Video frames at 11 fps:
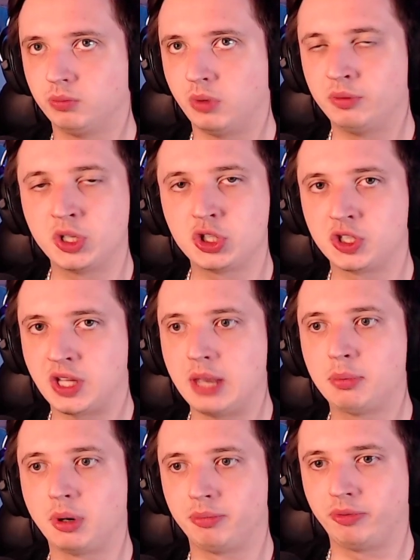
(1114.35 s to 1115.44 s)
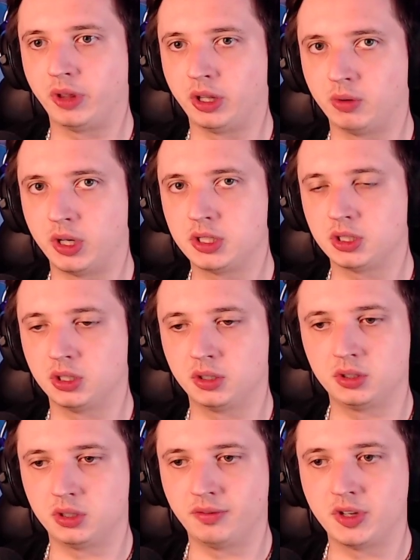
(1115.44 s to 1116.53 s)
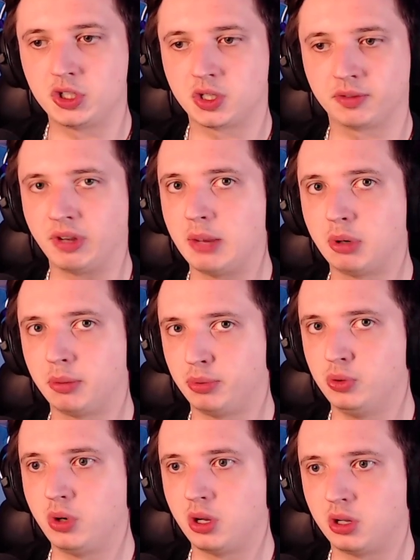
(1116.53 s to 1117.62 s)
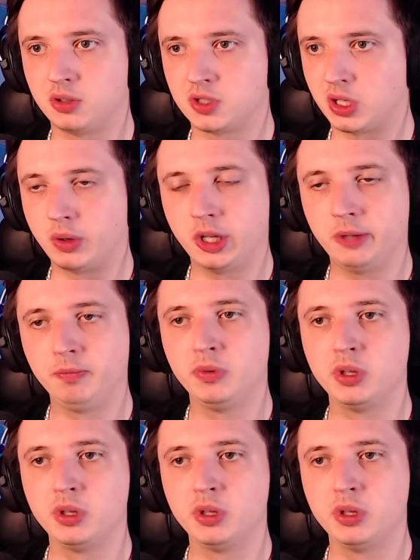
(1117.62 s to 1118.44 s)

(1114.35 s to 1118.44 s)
Avengers K-pop thing, right? The Avengers of K-pop LOONA story.